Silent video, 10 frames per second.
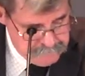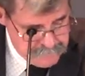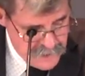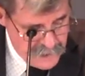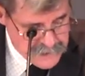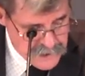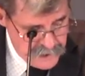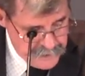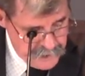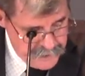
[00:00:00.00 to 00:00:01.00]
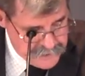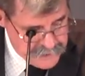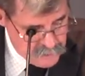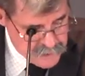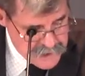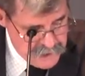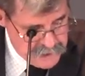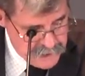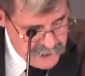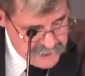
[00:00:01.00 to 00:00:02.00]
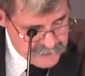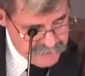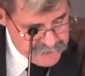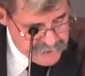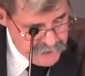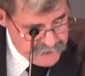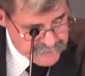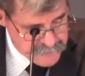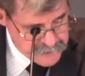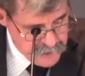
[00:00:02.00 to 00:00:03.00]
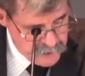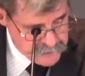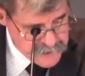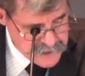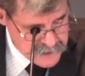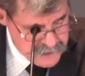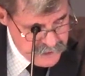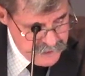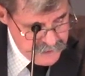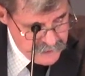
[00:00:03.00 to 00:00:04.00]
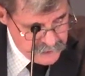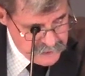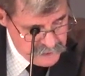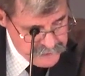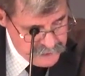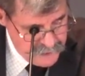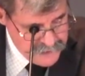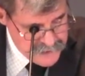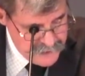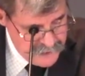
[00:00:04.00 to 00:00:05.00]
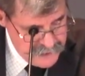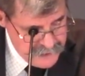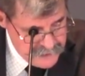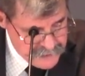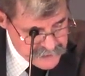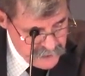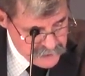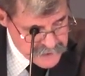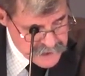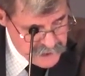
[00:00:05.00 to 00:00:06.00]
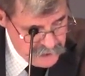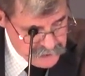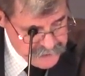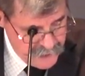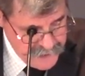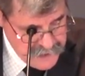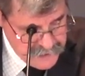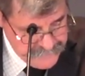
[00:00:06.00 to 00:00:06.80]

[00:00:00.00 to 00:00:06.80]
God saw the light that it was good, and God divided the light from the darkness. God called the light day, and the darkness he called night.